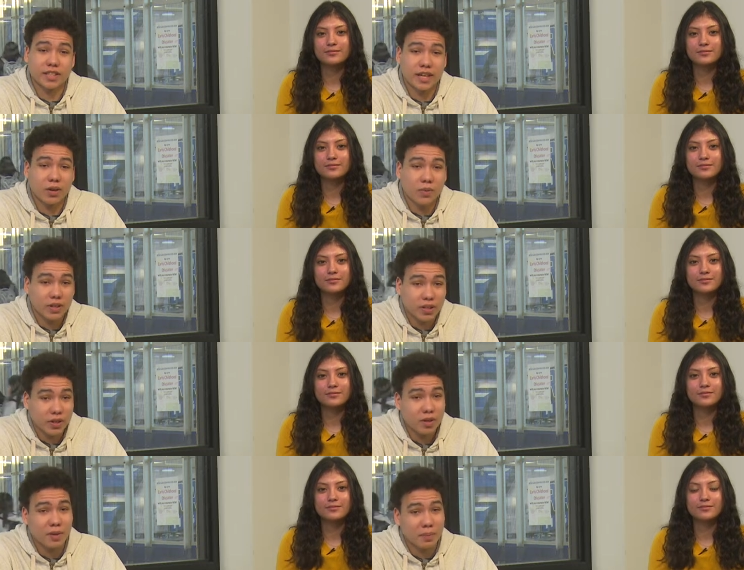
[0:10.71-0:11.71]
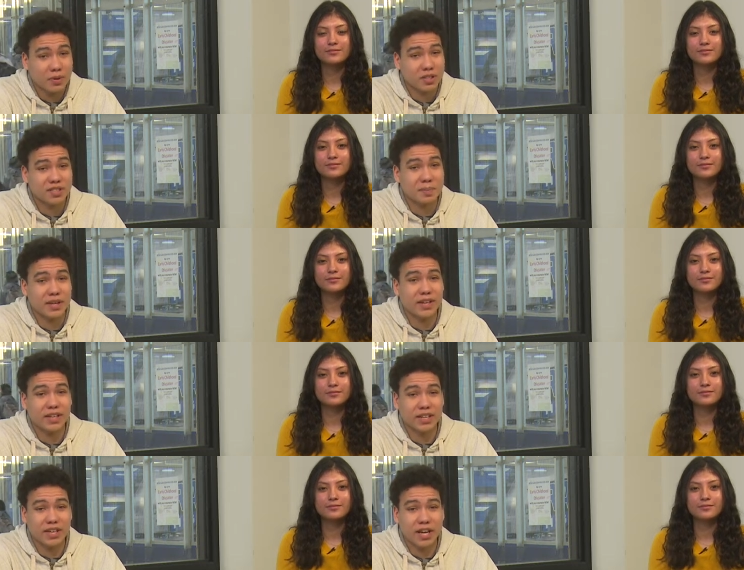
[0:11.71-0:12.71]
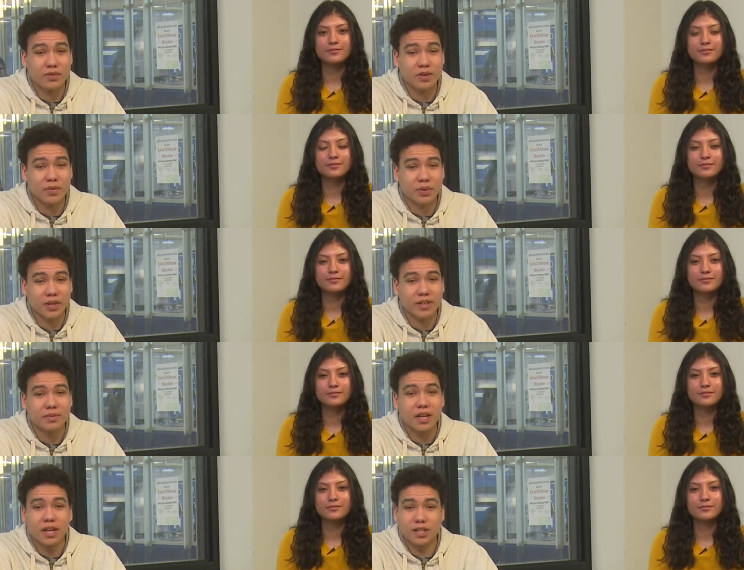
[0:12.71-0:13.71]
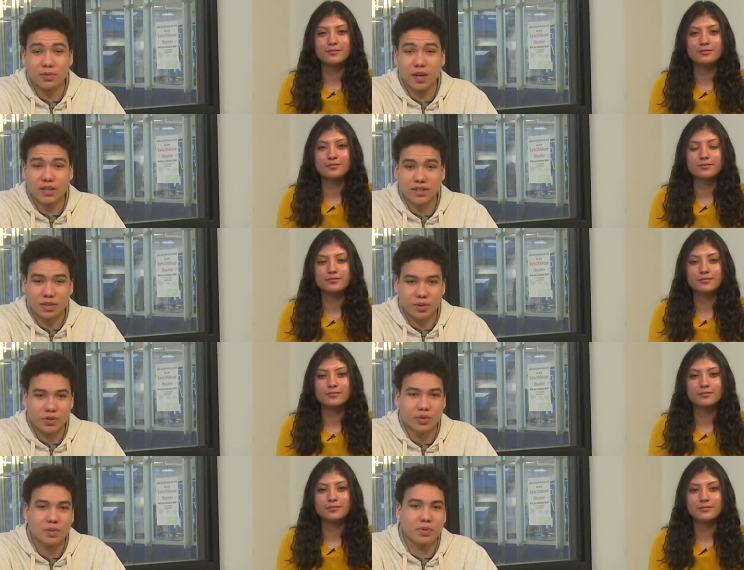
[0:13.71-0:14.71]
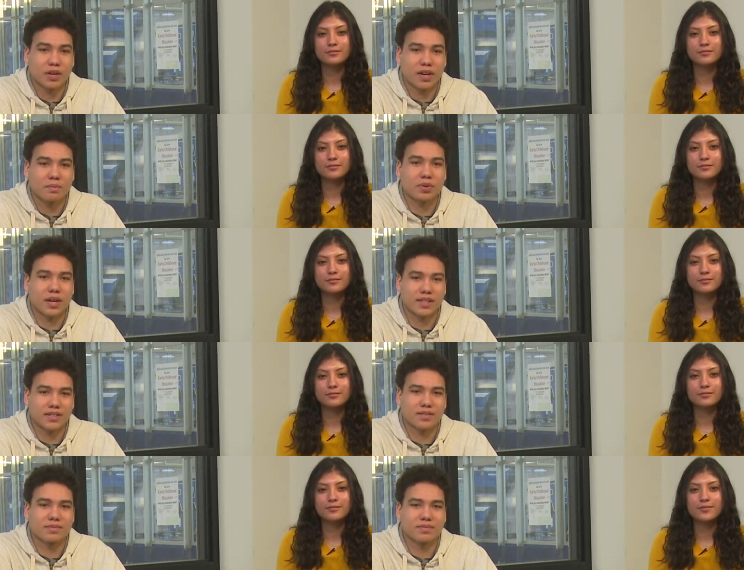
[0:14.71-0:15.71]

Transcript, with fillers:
Speaker 1: to how one could go about participating in a night of revelry, as well as at a reduced price.